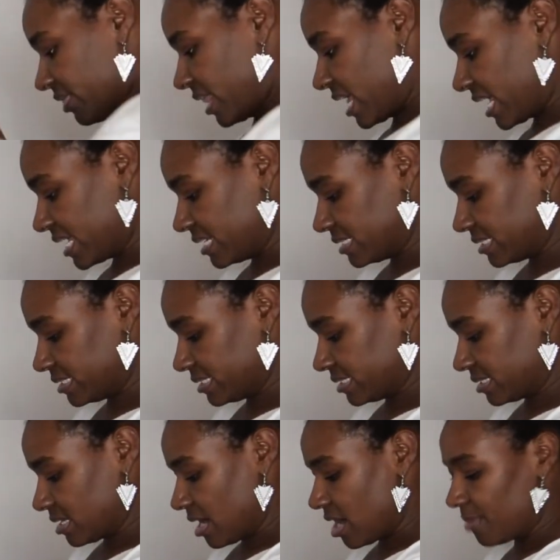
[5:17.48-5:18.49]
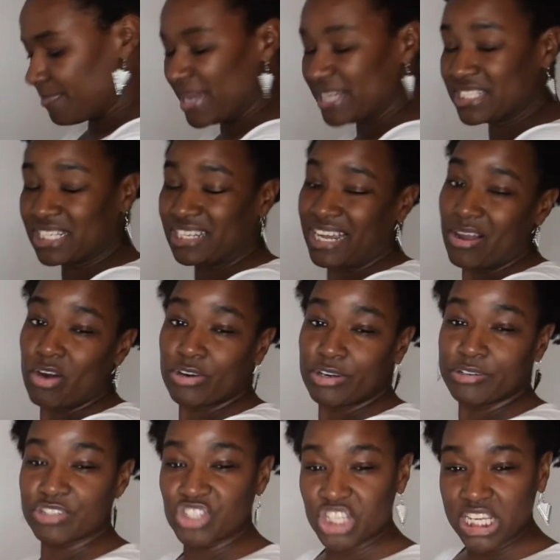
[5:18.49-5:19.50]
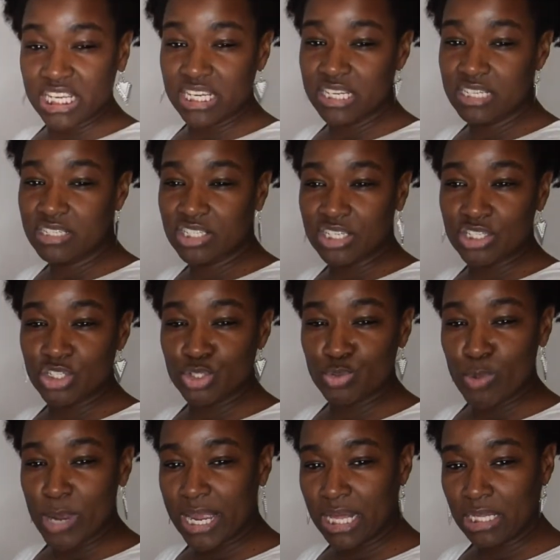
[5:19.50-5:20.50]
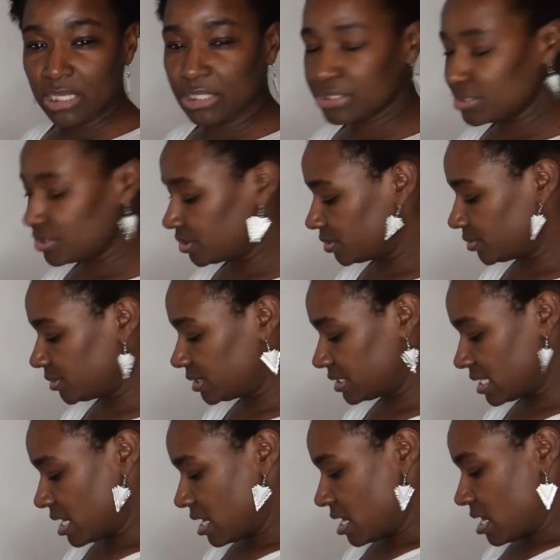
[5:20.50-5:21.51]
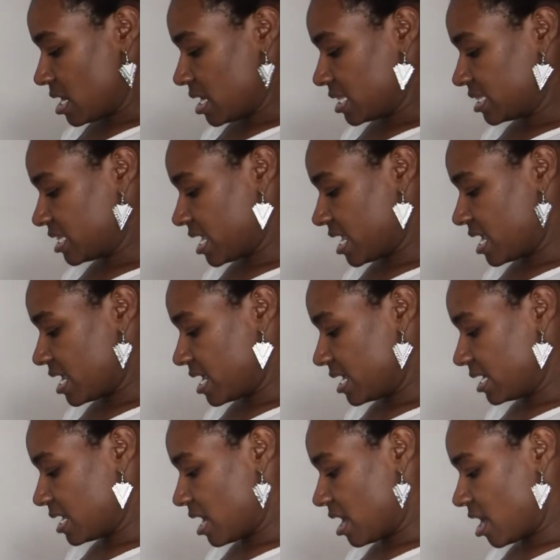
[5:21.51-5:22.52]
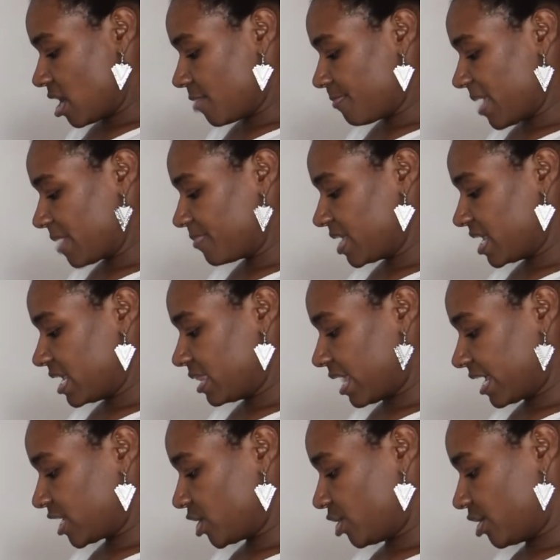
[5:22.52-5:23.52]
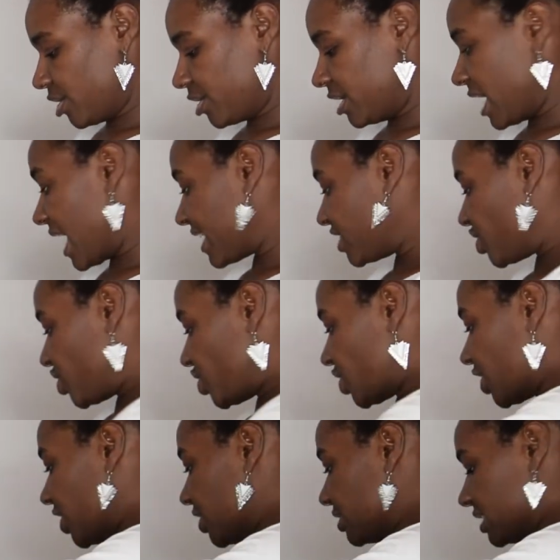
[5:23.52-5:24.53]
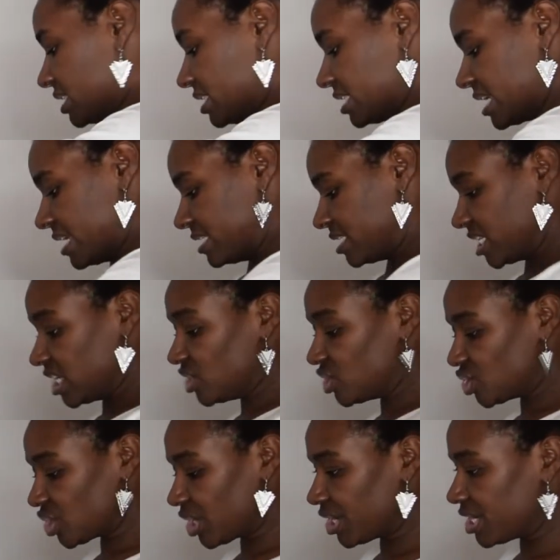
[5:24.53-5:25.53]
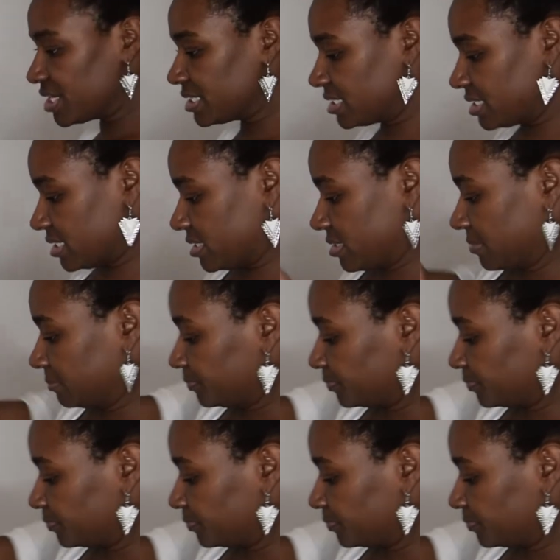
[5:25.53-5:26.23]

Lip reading: lights, basically like all your jeans and sweat clothes. Then maybe like your nice shirts and t-shirts,